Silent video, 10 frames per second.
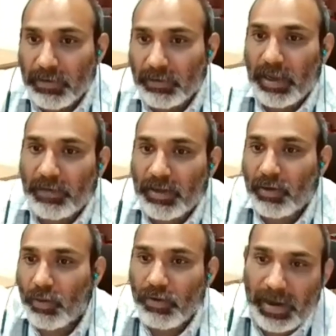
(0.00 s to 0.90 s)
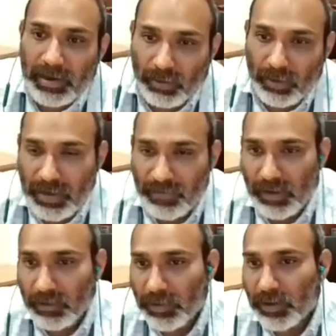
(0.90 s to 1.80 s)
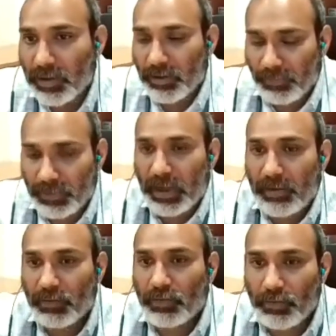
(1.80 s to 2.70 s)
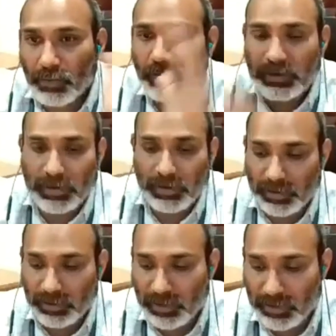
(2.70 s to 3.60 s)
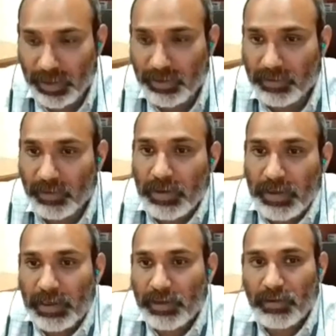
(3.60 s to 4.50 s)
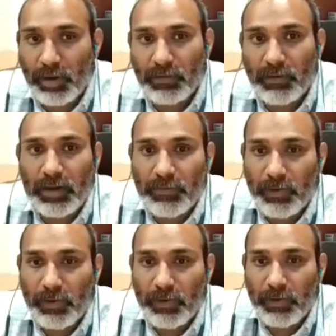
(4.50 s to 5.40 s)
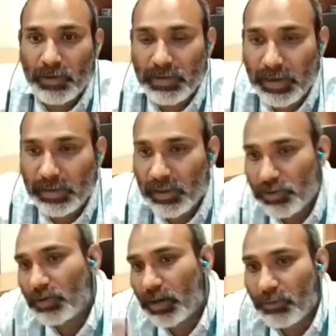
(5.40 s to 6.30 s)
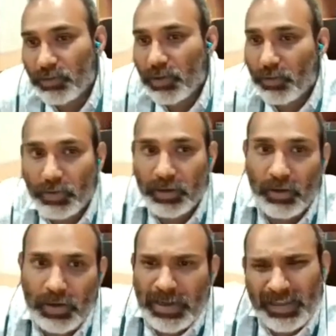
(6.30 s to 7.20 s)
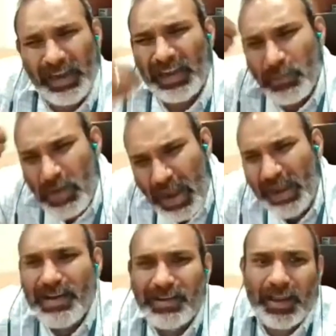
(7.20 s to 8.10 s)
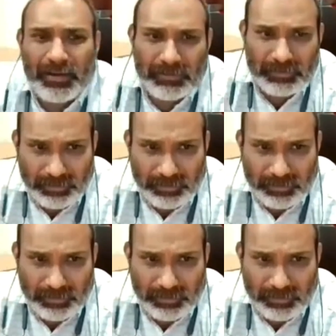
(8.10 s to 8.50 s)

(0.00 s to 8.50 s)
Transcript: They have their own right to life and liberty. They have to do with certain other things. It is not only for this that they should come to the court and all. There can be anything.